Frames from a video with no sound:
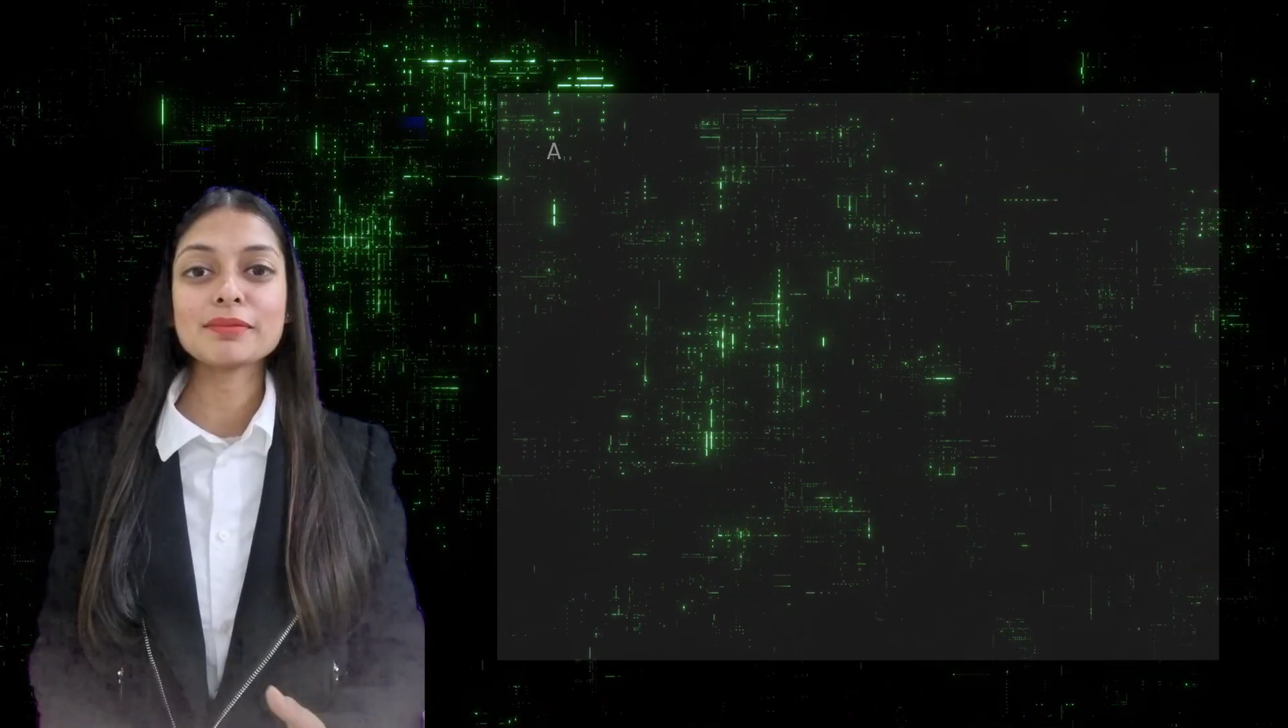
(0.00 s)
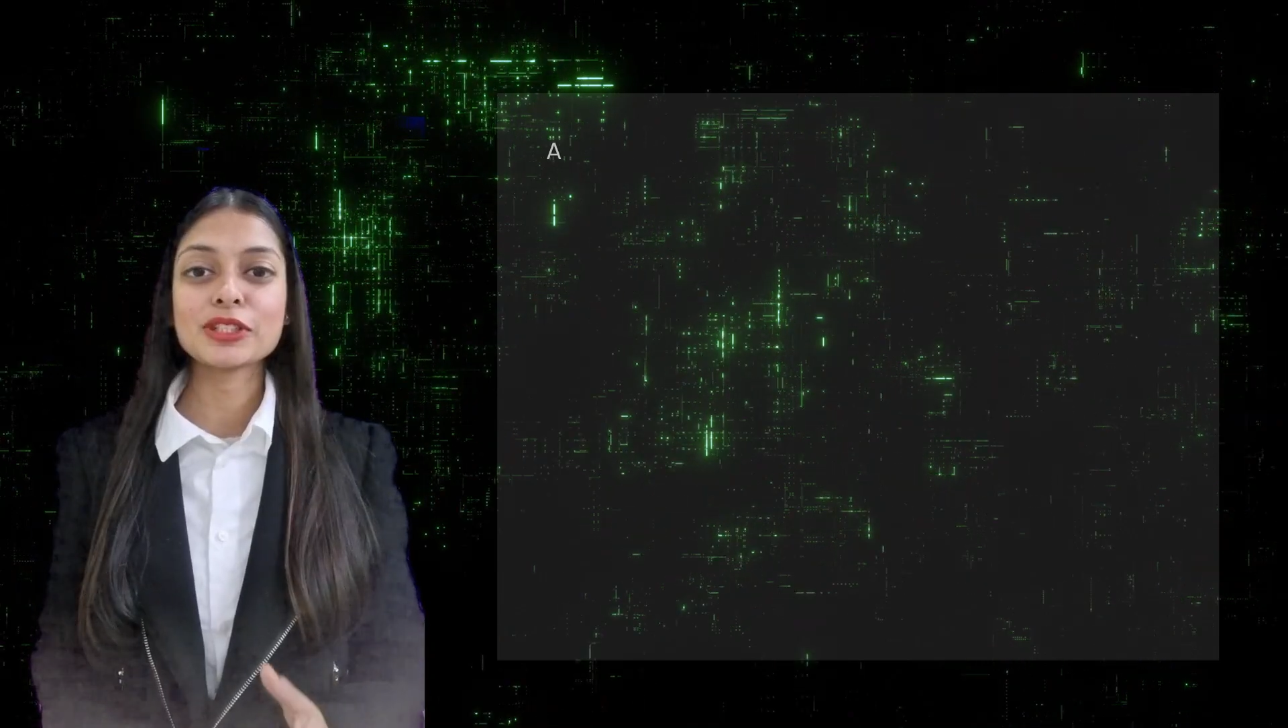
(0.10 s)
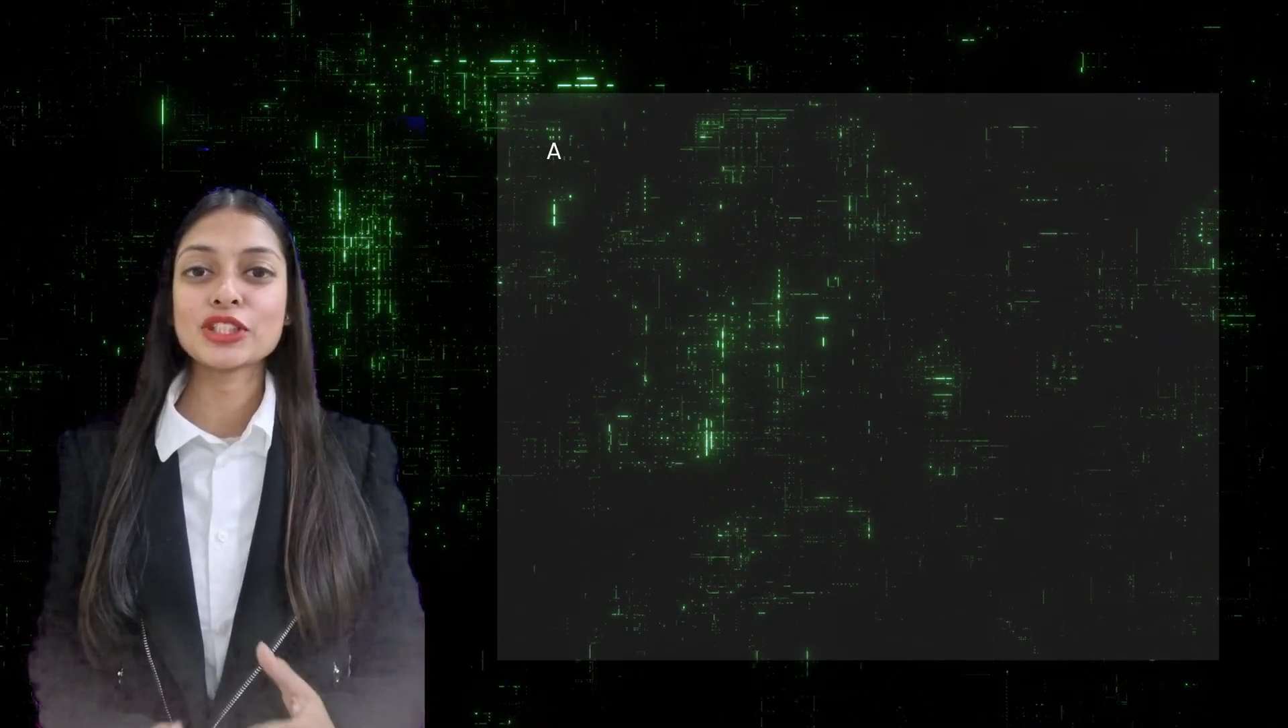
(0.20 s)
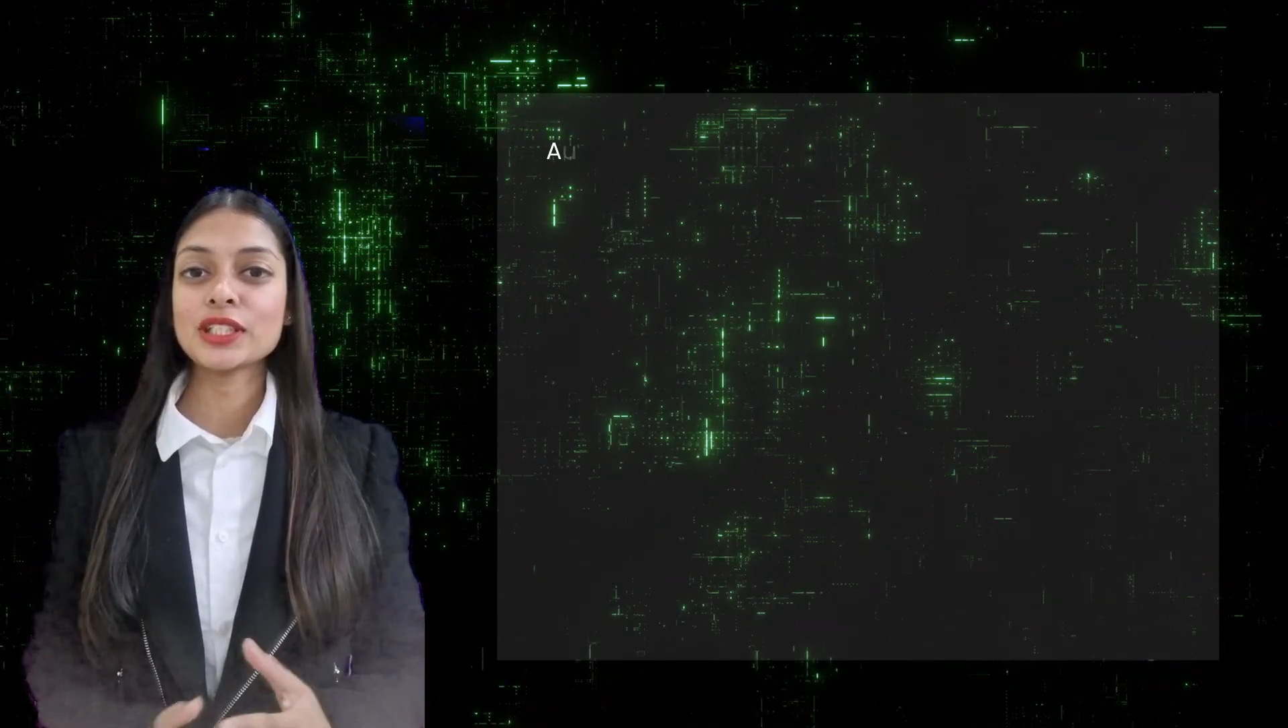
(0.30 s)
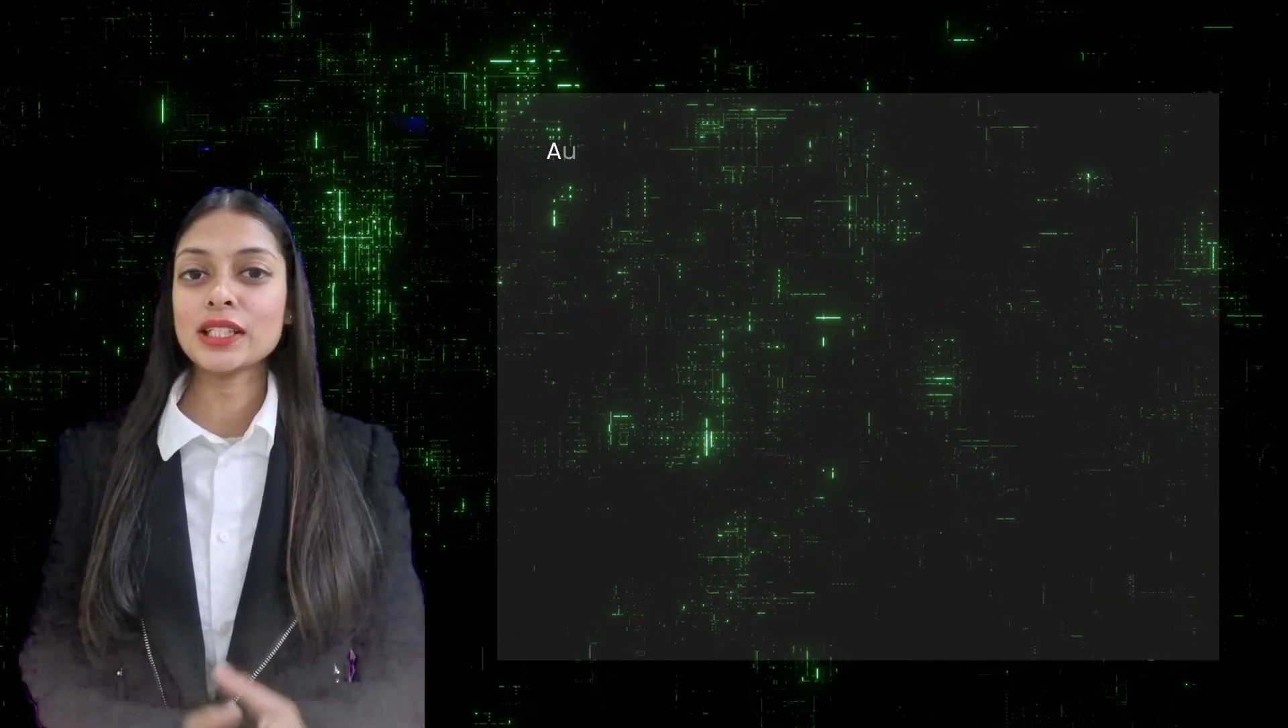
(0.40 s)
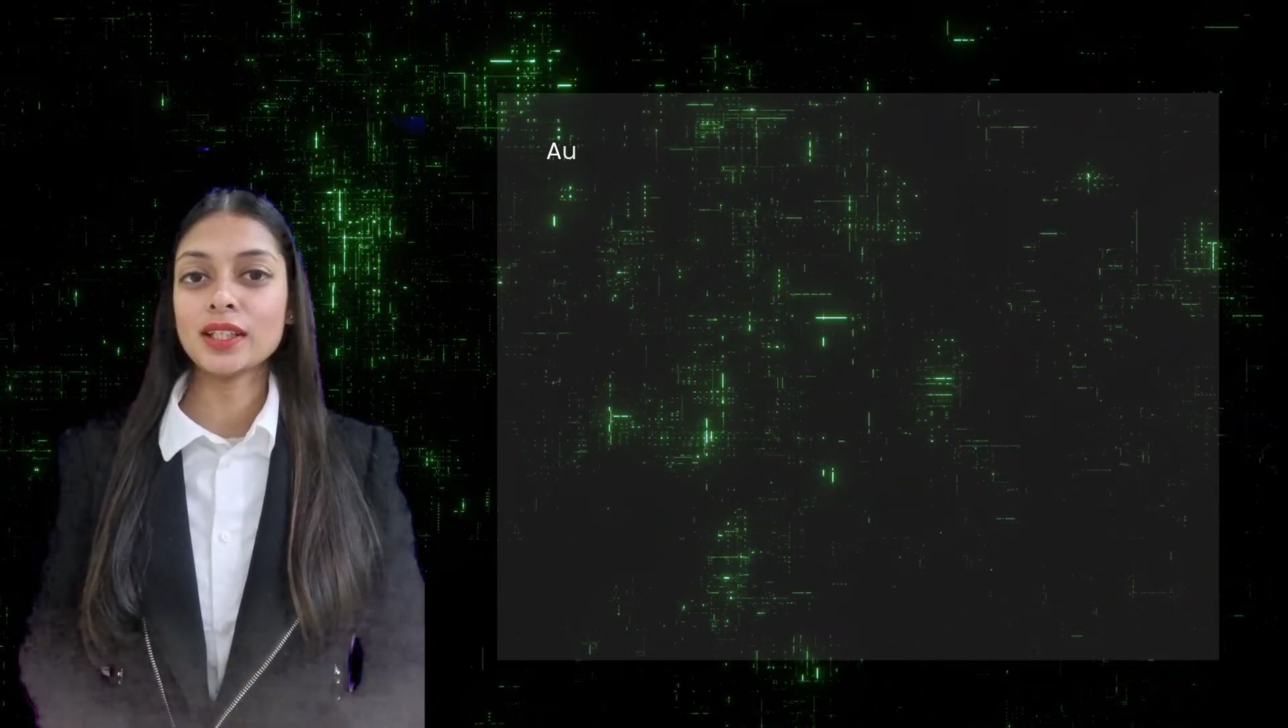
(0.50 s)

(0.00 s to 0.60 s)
machine